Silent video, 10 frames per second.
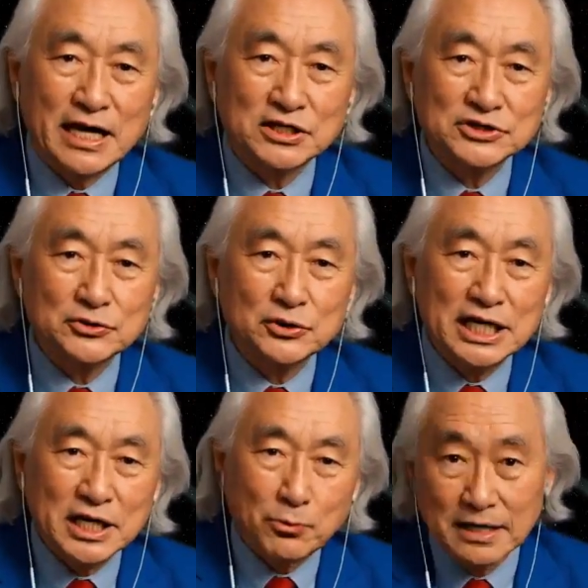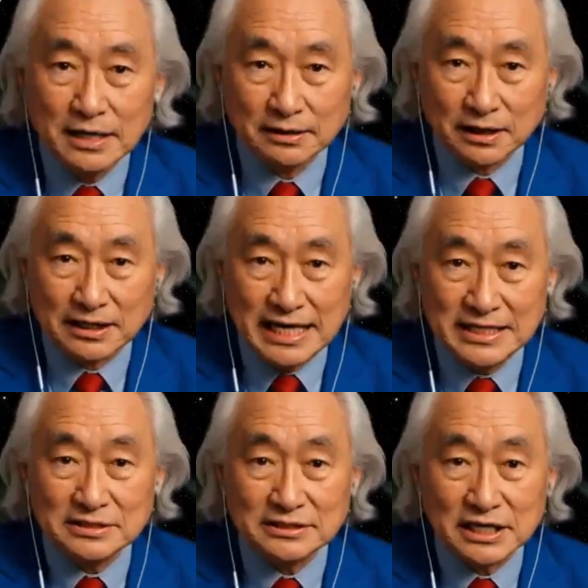So when we see a lot of
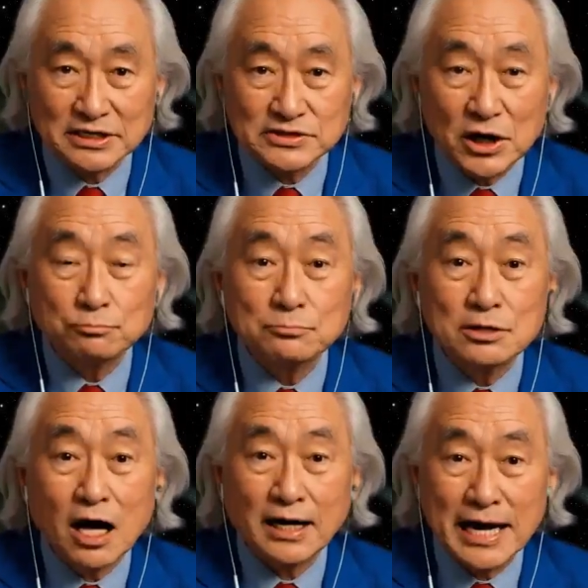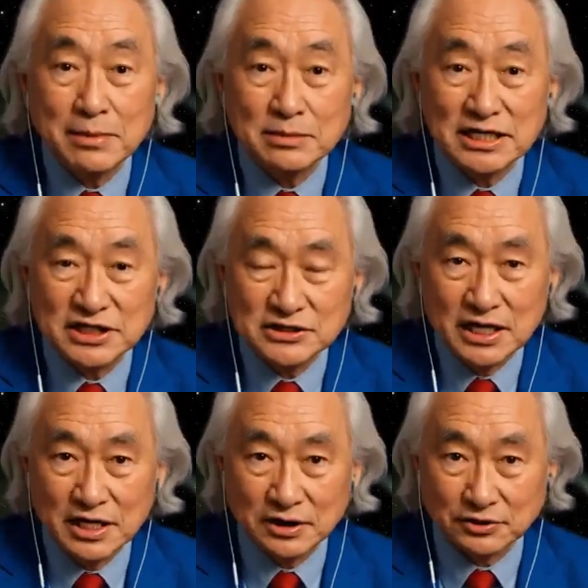nickel but no iron, we
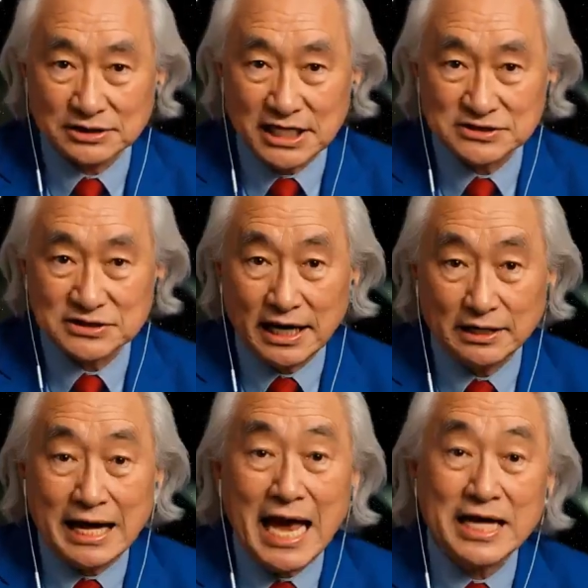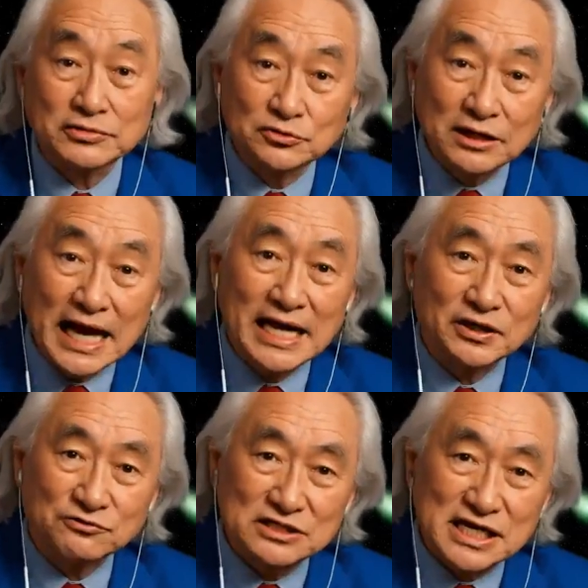wonder where the iron
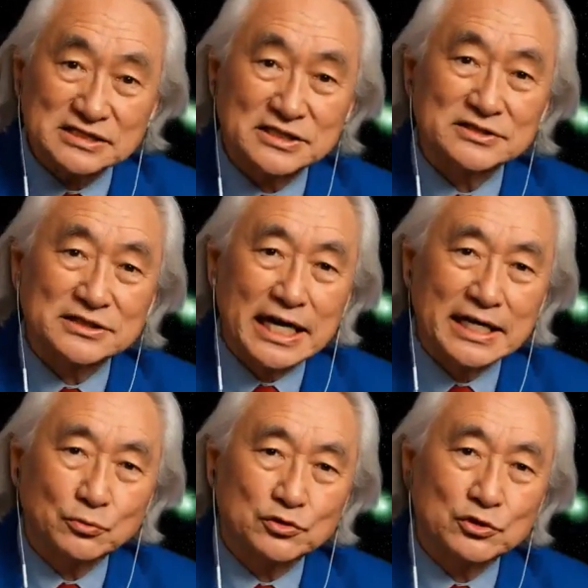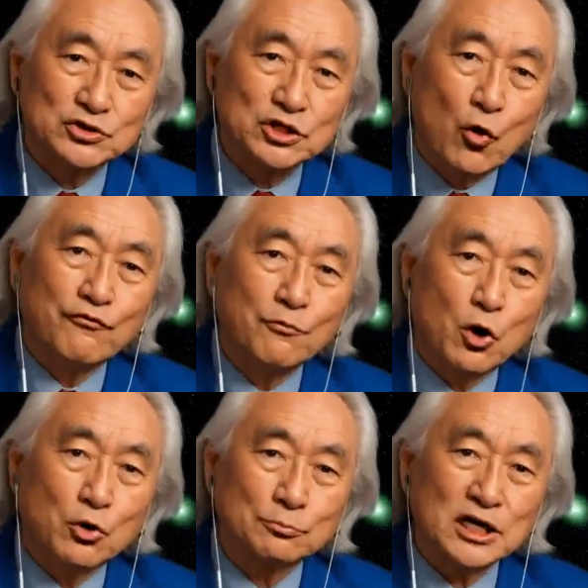went, what process
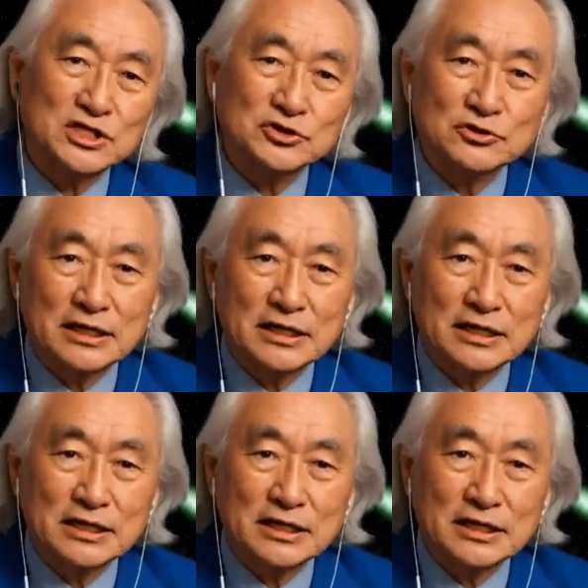separated them.